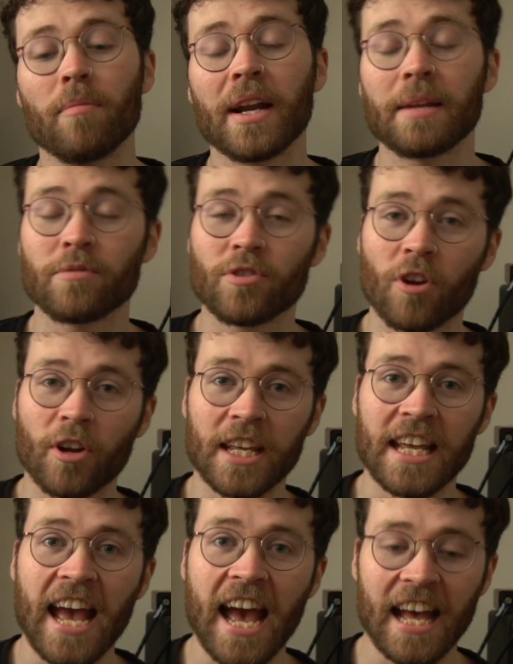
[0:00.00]
my name's
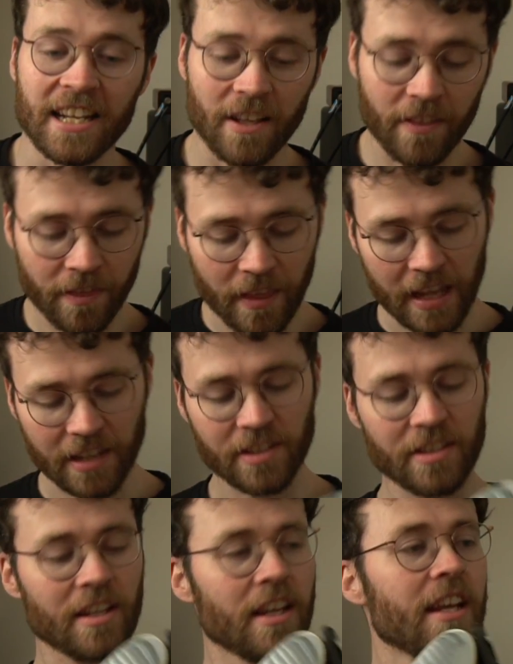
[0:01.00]
Johnny, and
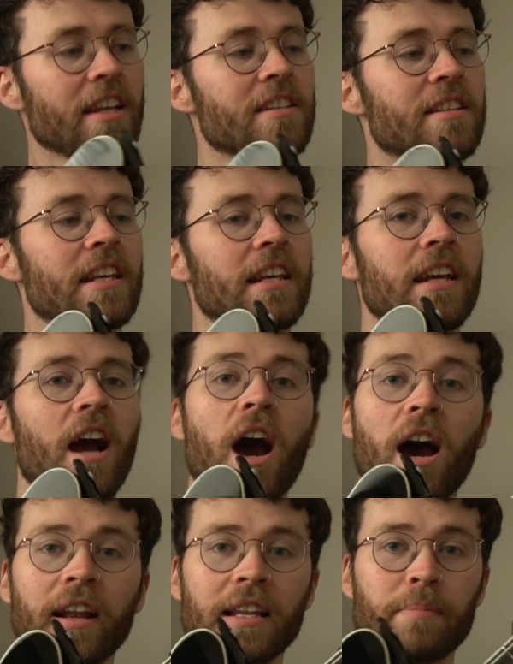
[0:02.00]
this is the
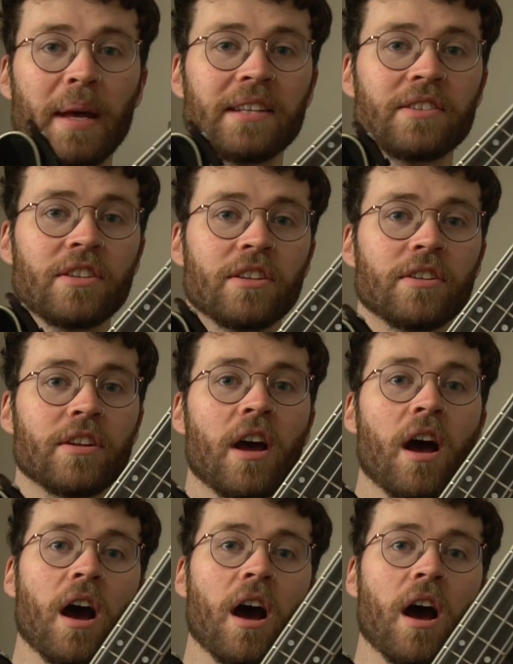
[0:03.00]
Harley Benton